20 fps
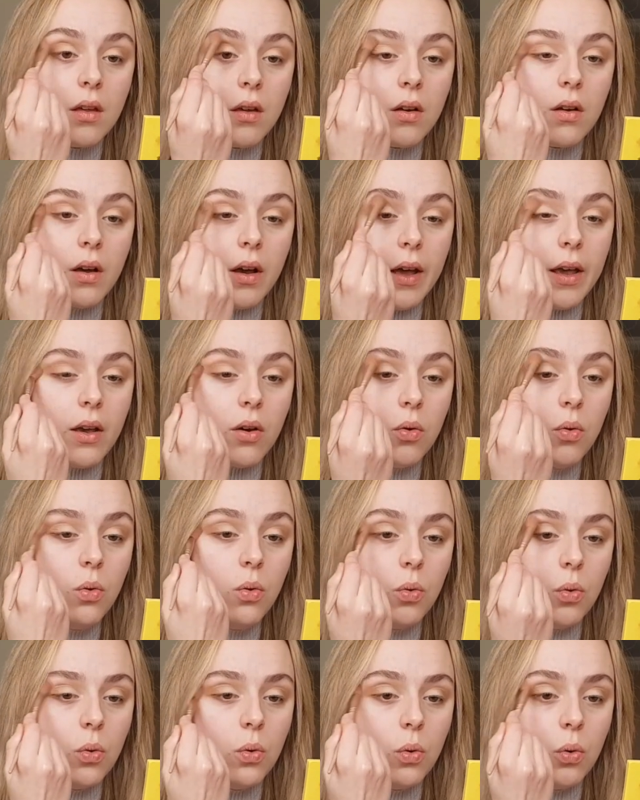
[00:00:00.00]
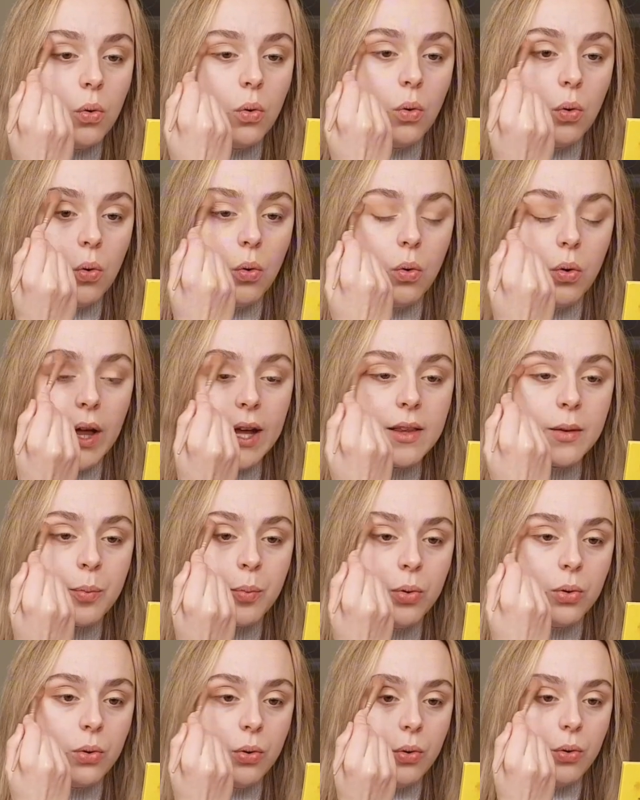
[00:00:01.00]
Okay. Ooh, that's
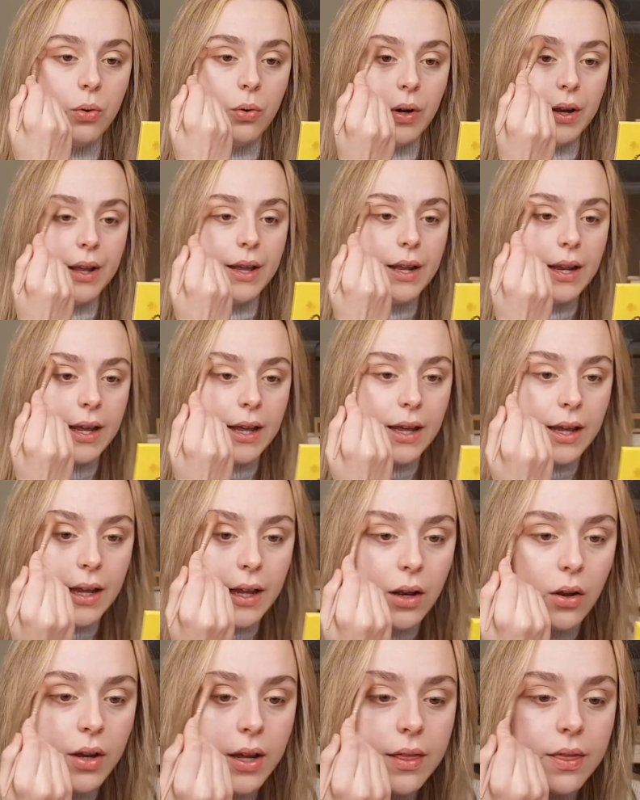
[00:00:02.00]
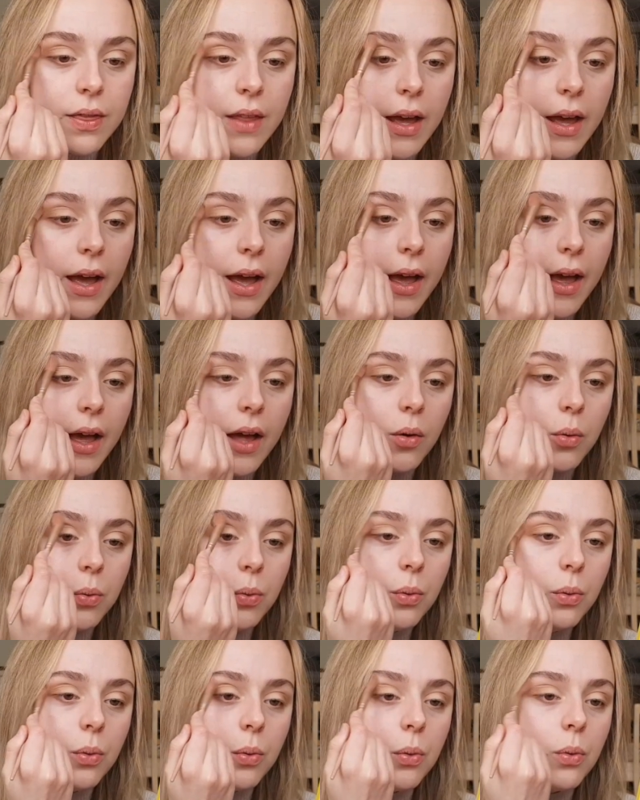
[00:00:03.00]
pretty. Look at that.
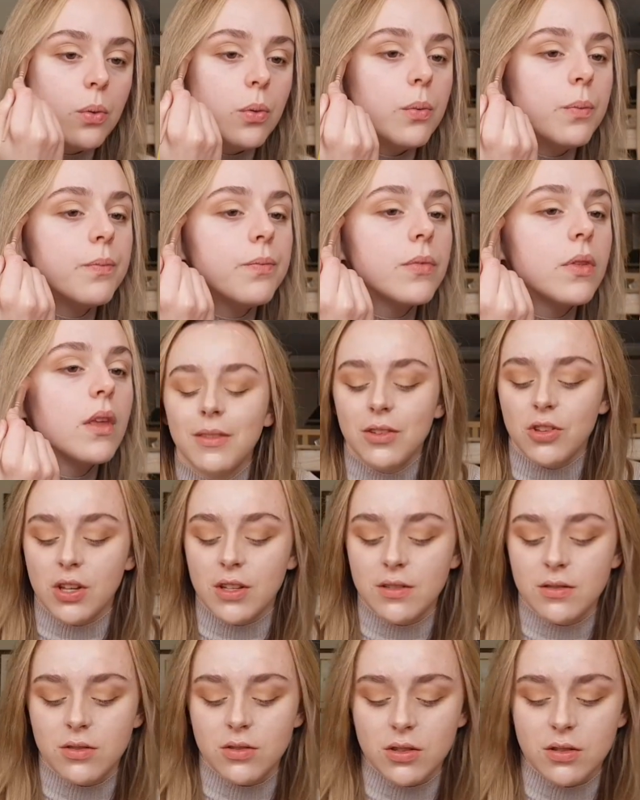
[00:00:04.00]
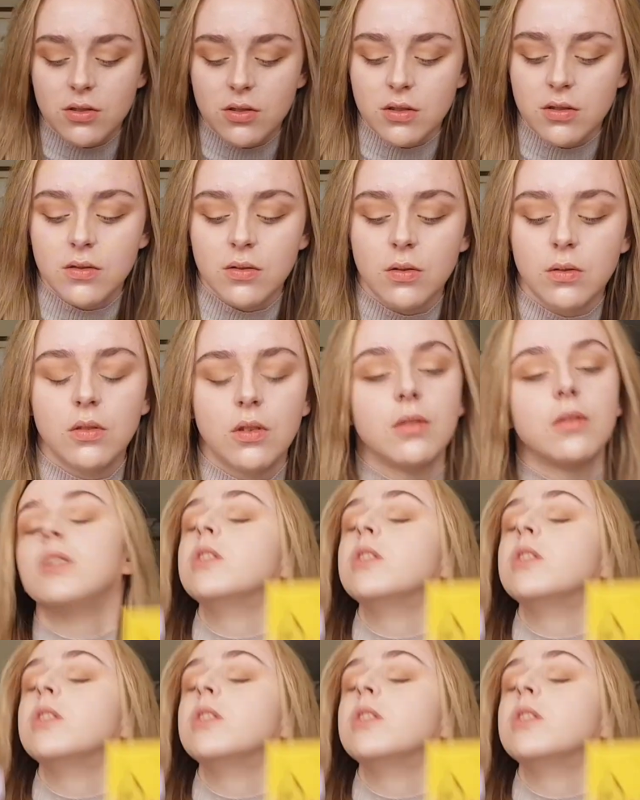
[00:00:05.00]
Ooh. Just hold on.